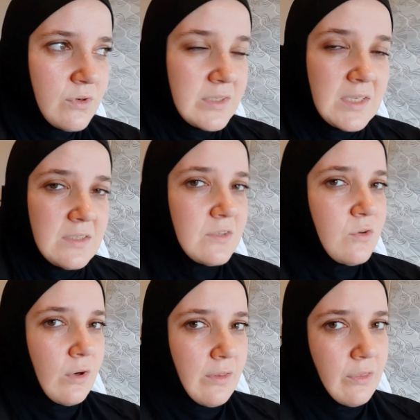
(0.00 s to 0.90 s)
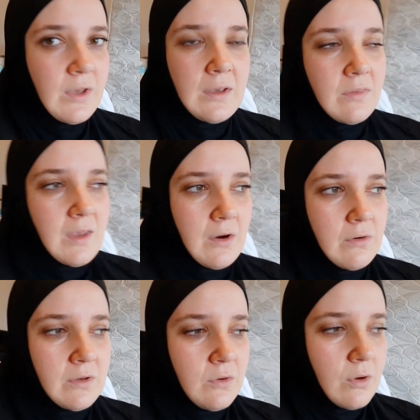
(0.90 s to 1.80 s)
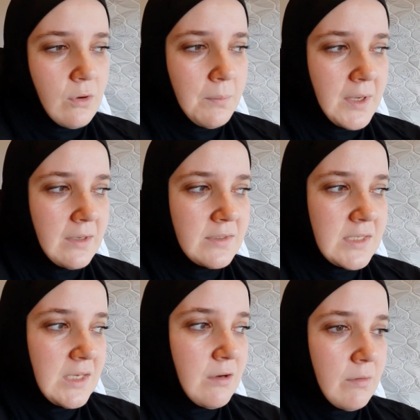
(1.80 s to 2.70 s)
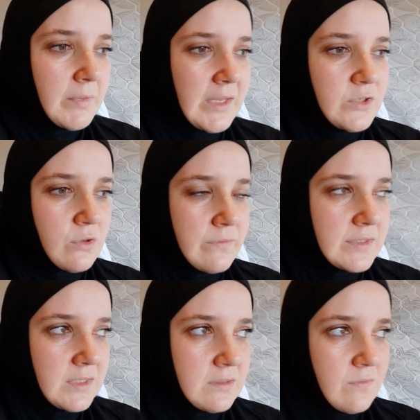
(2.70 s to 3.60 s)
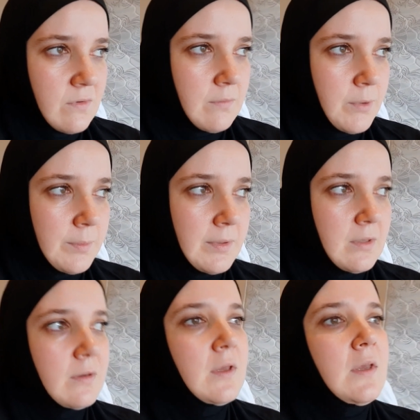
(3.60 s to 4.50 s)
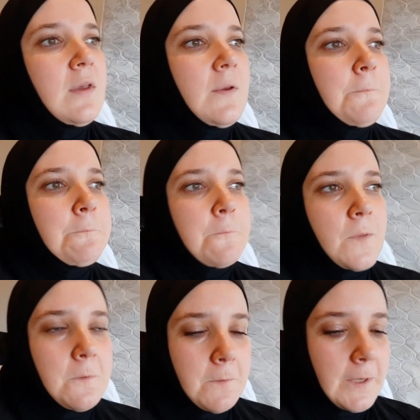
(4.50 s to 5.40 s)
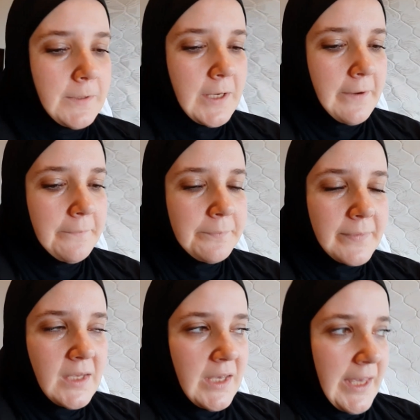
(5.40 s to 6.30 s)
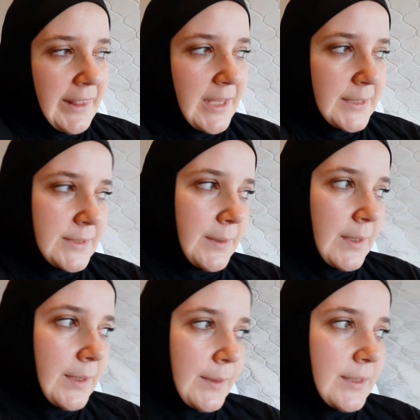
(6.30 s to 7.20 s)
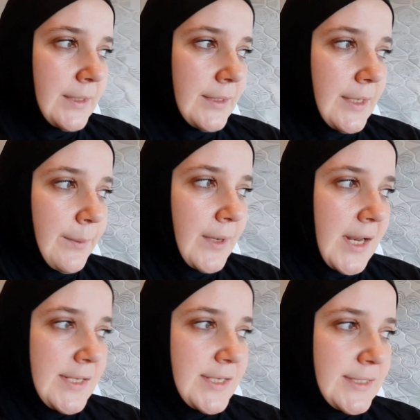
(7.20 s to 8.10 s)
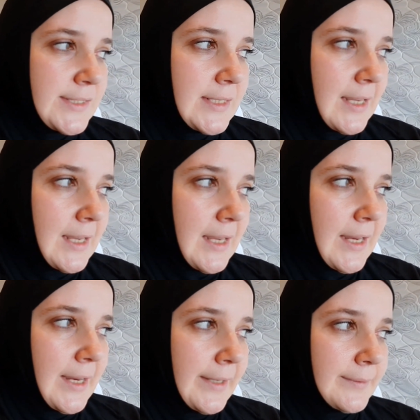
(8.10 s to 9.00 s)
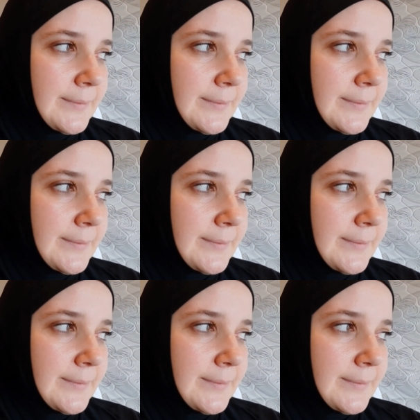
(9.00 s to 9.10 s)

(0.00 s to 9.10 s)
because it's not a thing there, you know. But here in Malaysia, obviously, it's very popular. But yeah, that's all I wanted to say.